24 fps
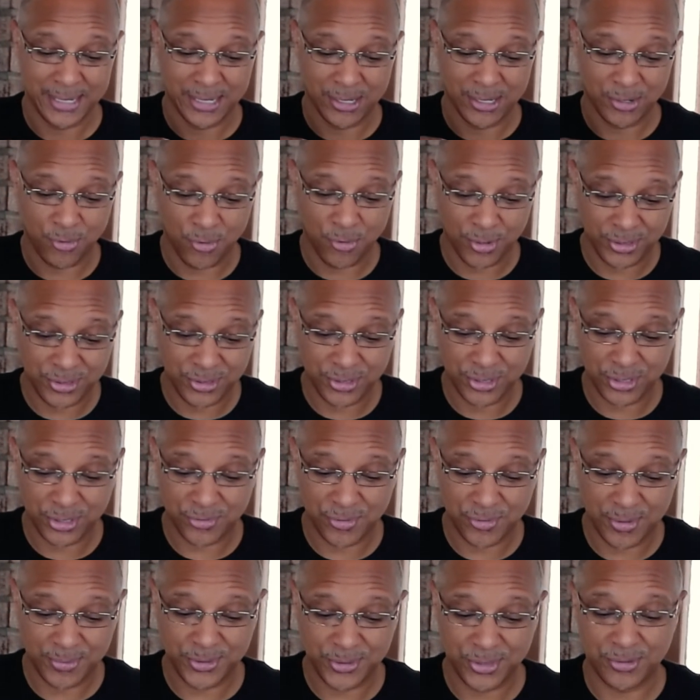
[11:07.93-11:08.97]
According to the
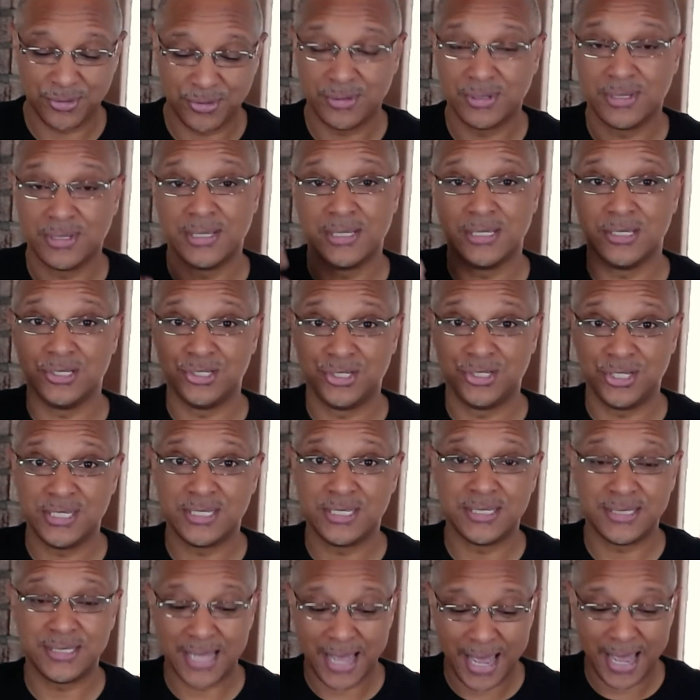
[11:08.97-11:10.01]
scripture,
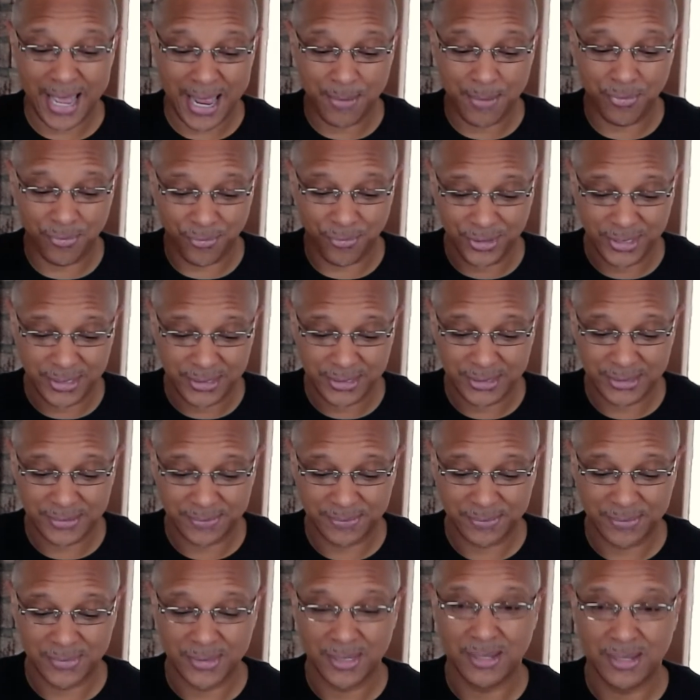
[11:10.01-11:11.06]
Jesus the high priest
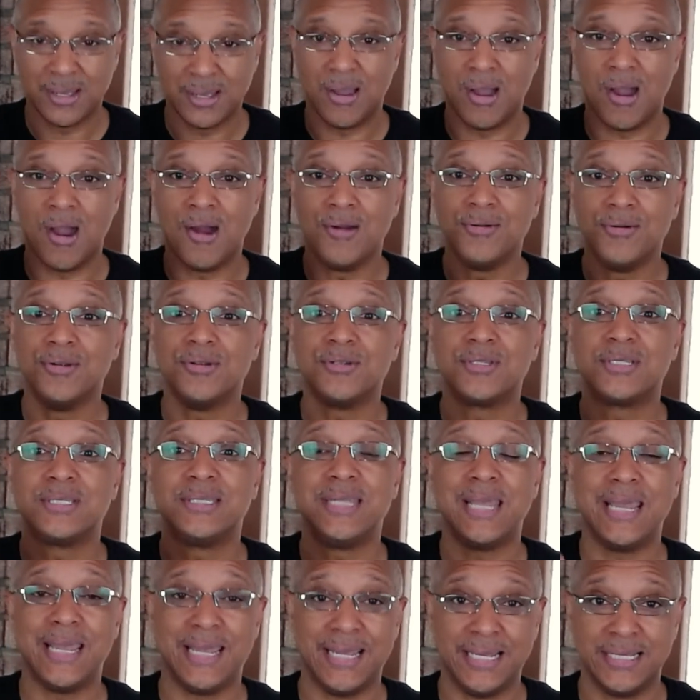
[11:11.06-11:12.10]

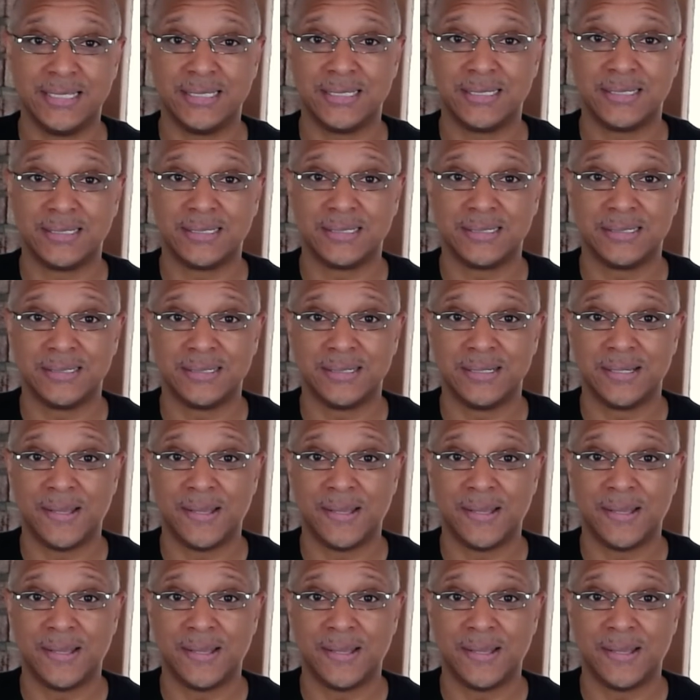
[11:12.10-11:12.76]
understands.